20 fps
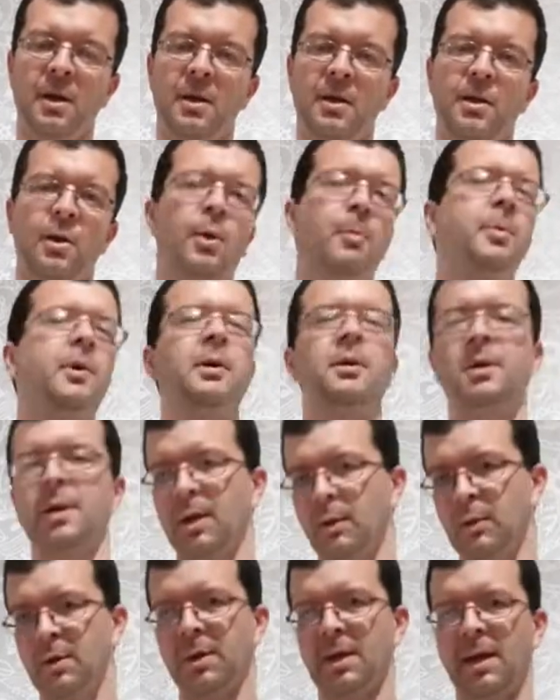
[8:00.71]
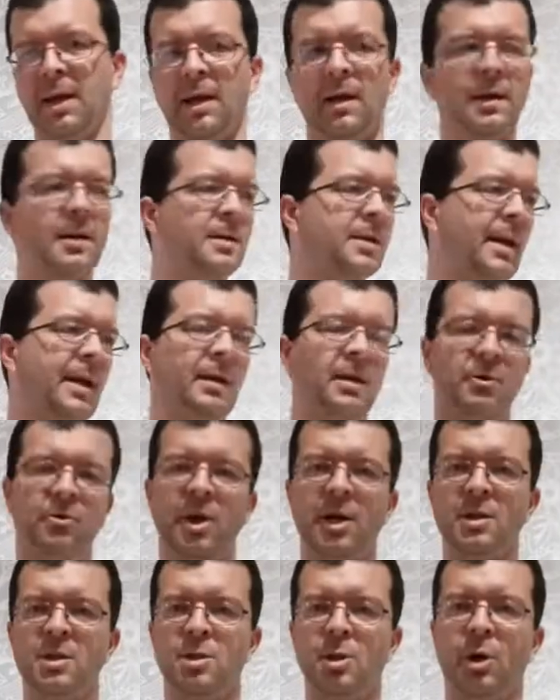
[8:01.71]
Not because he was little and he had a
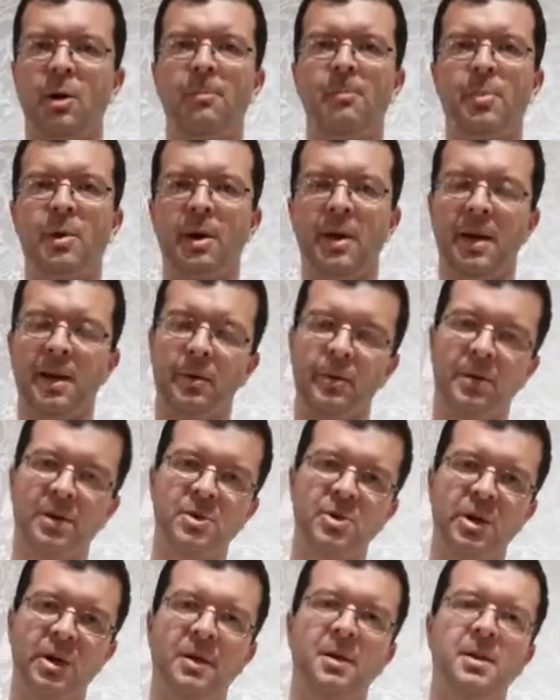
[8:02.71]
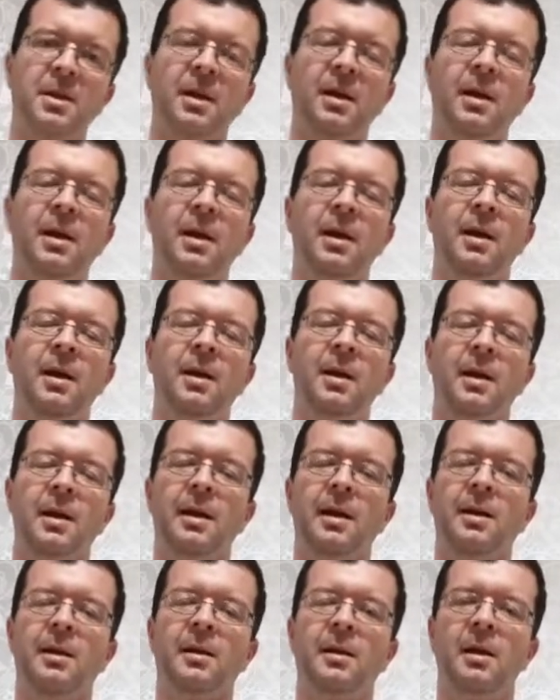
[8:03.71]
great shot, but he was trusting
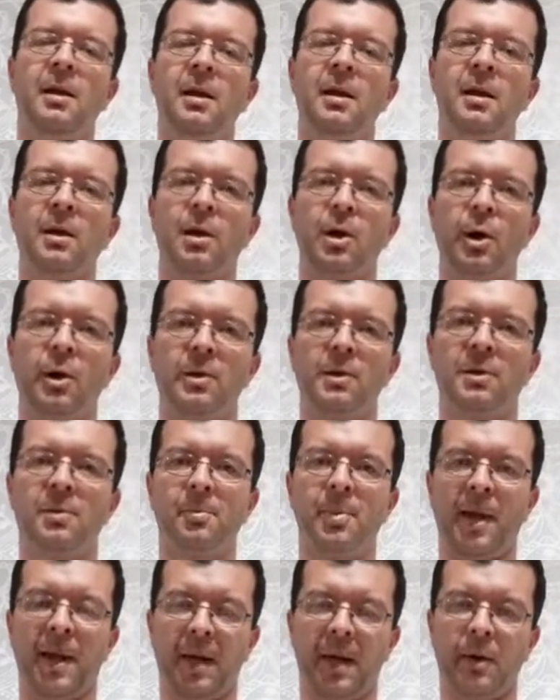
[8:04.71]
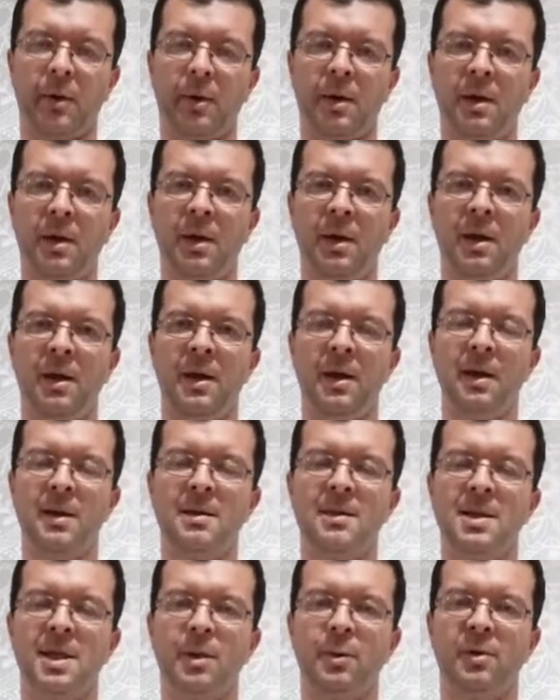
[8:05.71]
in God's power.
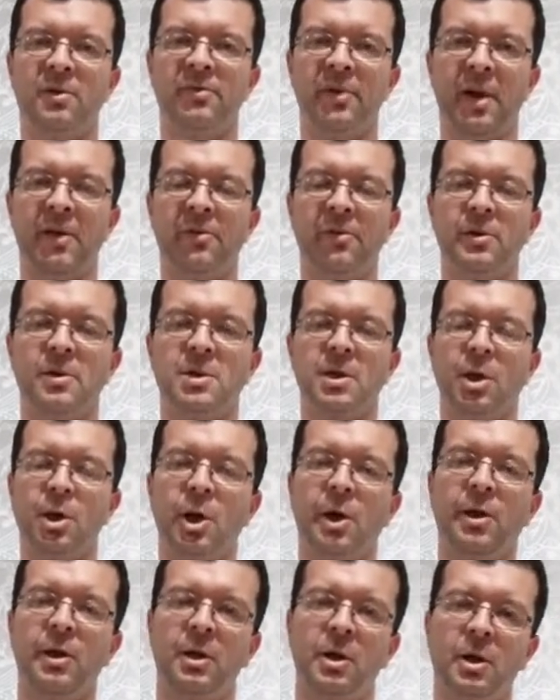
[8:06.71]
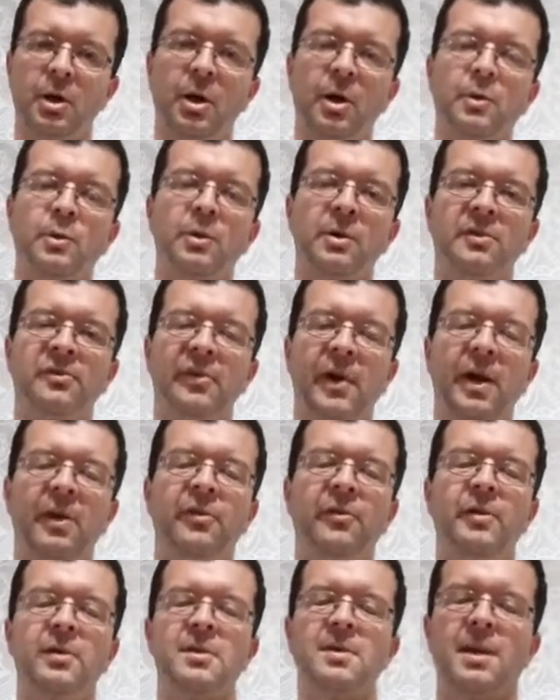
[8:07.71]
And he was faithful to God and God was
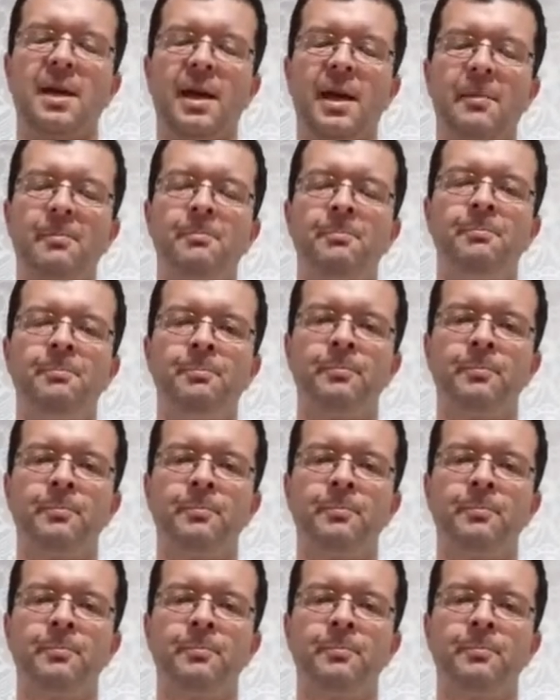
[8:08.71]
faithful to him.